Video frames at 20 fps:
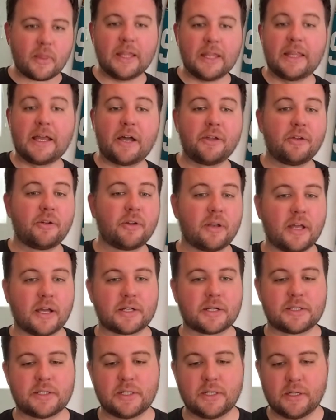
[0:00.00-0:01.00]
Now you can
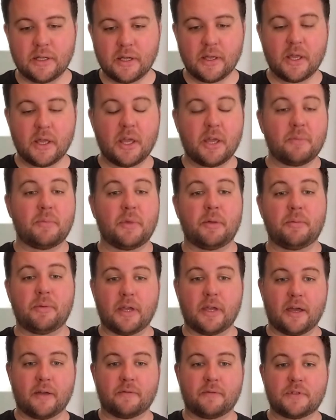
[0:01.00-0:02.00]
actually
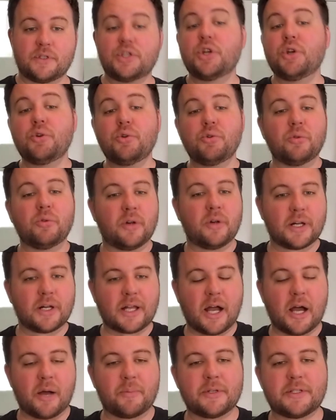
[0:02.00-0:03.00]
maybe have two
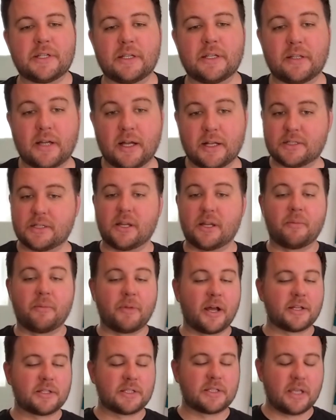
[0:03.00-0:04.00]
competent lines. And I'm
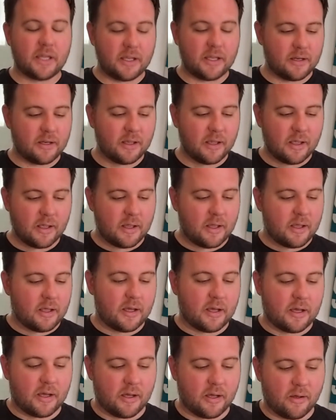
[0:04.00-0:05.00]
not saying
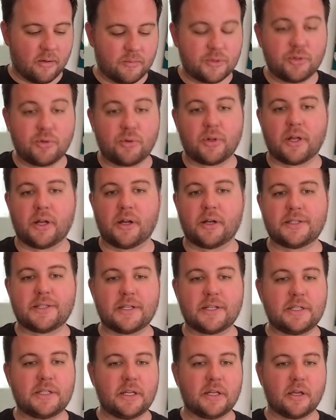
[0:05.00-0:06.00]
Duclair,
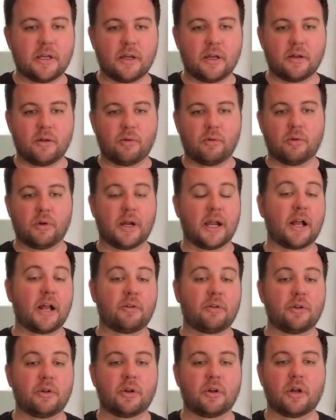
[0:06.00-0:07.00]
Zadina, or
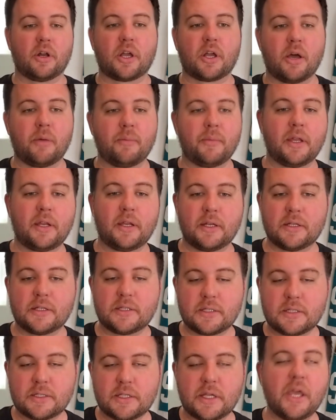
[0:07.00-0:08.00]
Eklund are going to come in and
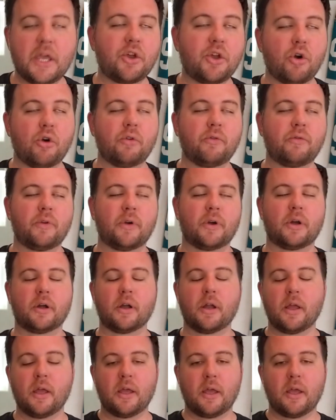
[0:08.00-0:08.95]
take over,